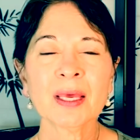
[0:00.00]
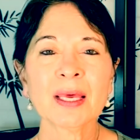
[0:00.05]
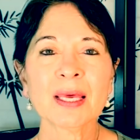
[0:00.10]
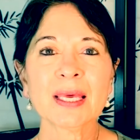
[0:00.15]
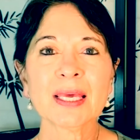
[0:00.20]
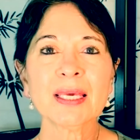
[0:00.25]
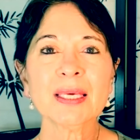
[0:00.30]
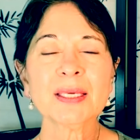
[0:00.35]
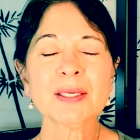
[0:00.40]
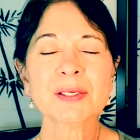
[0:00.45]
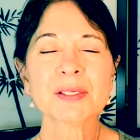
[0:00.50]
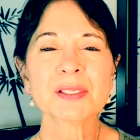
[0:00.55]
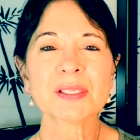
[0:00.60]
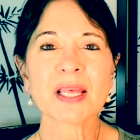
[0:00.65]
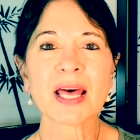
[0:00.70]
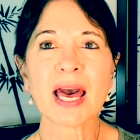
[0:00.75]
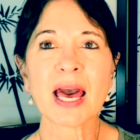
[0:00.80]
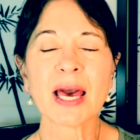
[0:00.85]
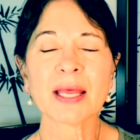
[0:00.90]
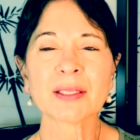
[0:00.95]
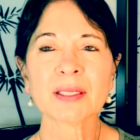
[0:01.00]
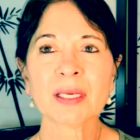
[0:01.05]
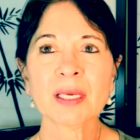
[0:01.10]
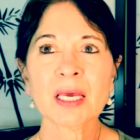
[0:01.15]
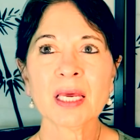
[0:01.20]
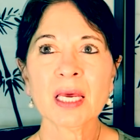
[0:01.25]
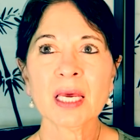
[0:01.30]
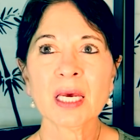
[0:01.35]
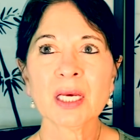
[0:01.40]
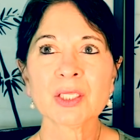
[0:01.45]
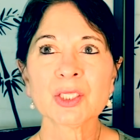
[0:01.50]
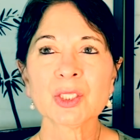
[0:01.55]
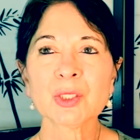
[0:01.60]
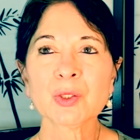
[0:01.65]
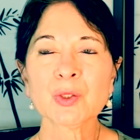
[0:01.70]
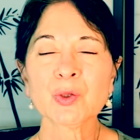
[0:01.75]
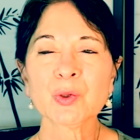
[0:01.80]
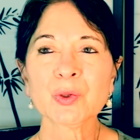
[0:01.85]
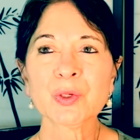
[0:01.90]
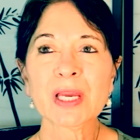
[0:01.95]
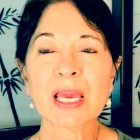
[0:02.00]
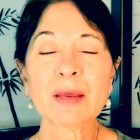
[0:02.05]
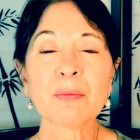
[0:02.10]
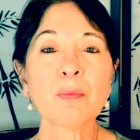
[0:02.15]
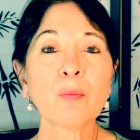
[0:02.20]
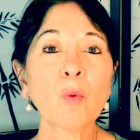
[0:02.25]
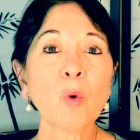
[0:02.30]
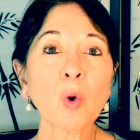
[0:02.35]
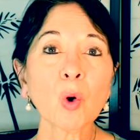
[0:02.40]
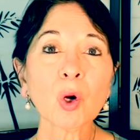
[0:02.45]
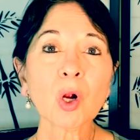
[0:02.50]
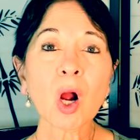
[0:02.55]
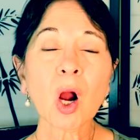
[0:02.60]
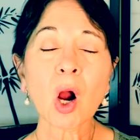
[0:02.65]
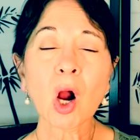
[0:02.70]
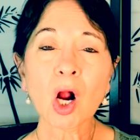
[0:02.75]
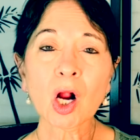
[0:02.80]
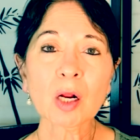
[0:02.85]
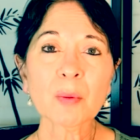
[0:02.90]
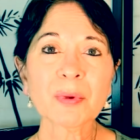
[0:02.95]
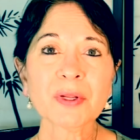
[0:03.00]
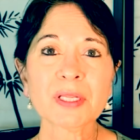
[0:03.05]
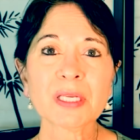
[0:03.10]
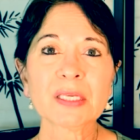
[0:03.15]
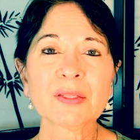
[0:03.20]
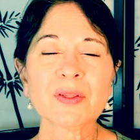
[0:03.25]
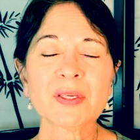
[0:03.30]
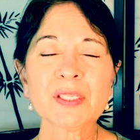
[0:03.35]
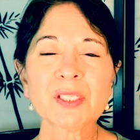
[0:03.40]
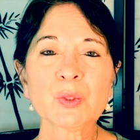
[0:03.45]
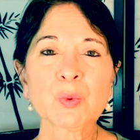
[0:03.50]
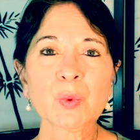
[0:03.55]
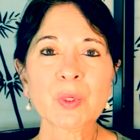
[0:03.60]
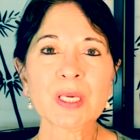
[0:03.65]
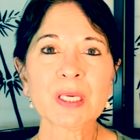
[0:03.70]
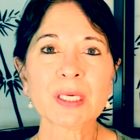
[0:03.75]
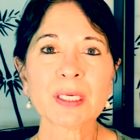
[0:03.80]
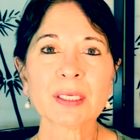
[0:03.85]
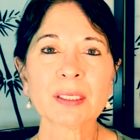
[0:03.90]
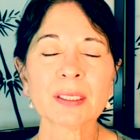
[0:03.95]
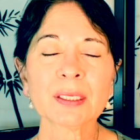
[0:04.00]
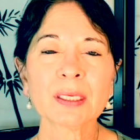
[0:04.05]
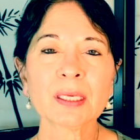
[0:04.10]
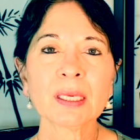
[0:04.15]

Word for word: is that to create more harmony this week